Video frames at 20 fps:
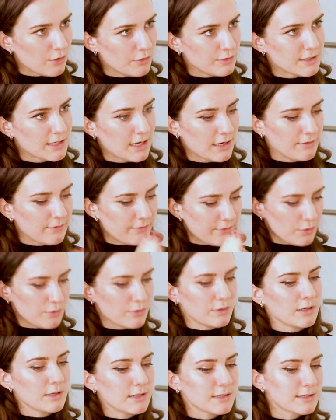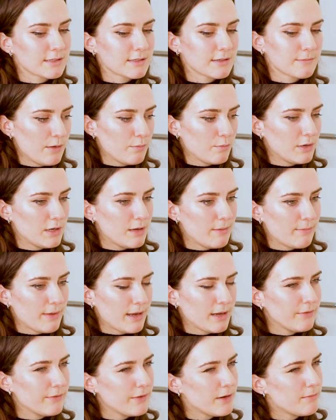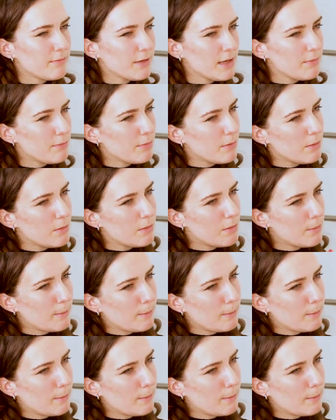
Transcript: content focused? And will it benefit people?